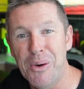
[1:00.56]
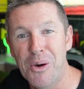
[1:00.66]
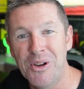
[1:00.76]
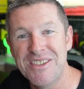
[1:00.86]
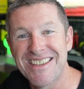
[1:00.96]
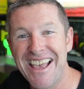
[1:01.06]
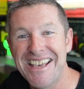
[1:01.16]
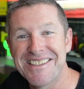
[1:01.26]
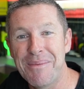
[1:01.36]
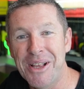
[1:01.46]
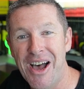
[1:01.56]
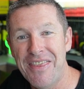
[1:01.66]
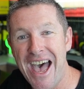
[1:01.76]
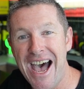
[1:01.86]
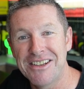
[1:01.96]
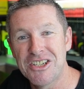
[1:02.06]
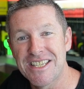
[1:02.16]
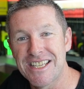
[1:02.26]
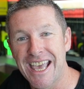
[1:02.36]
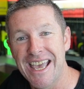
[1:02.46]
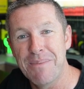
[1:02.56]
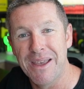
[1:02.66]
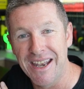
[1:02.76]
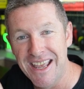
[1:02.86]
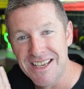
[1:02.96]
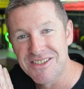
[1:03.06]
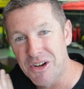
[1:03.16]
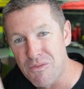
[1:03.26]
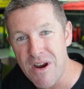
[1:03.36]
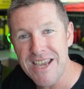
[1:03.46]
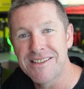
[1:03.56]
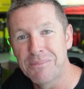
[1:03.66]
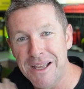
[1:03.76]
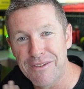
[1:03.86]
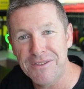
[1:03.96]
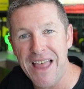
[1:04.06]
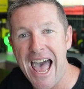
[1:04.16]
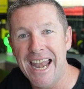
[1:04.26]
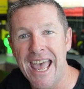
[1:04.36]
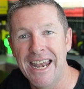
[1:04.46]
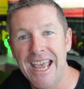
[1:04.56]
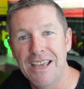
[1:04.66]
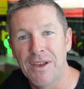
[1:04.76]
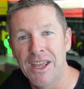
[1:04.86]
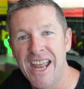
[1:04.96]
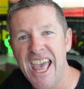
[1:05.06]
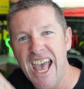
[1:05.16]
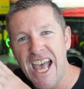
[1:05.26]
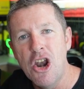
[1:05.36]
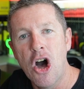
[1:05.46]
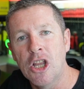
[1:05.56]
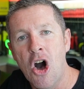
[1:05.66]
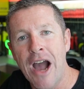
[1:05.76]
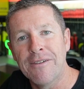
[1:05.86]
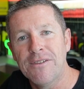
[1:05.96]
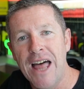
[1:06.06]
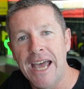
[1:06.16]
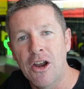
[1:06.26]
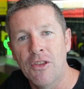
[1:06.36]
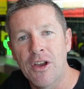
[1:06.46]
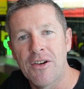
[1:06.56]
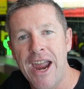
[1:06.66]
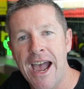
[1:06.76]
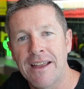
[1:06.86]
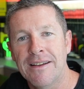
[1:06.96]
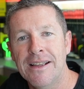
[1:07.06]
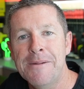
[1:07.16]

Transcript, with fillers: boards, something like that, just to keep it sort of reasonably flat and even and not lying flat on the ground.